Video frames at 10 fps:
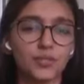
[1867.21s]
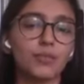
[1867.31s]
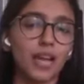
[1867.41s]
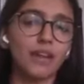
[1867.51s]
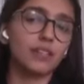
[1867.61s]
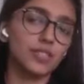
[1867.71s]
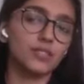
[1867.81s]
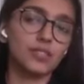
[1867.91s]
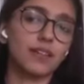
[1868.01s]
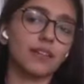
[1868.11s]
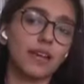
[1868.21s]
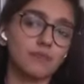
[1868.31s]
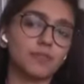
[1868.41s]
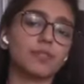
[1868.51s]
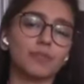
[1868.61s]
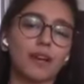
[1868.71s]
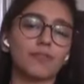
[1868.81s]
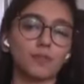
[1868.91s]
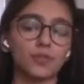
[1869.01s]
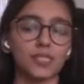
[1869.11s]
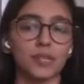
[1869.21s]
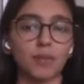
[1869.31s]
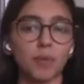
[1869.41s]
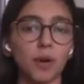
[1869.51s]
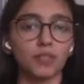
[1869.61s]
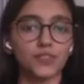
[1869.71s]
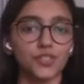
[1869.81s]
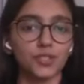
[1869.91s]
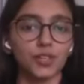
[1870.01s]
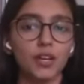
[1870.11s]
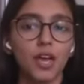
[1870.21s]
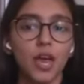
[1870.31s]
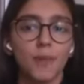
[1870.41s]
You can reduce 10 grams, but you'll have to put some amount of sugar